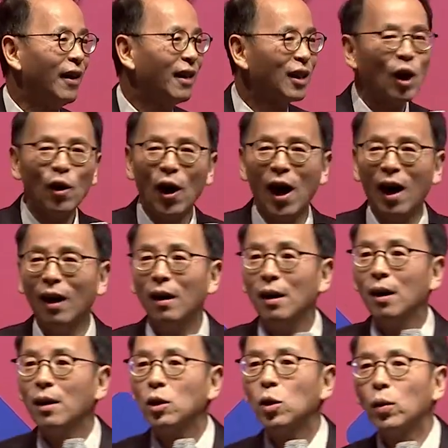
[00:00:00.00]
So
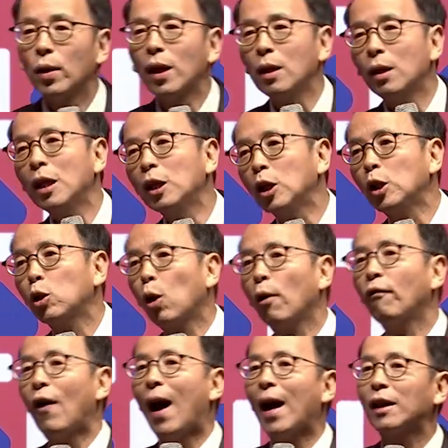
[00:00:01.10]
this is sort of
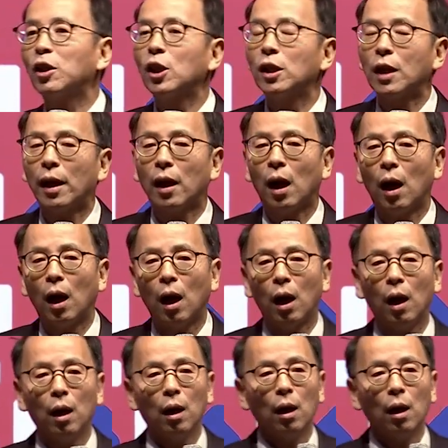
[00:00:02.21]
I see that.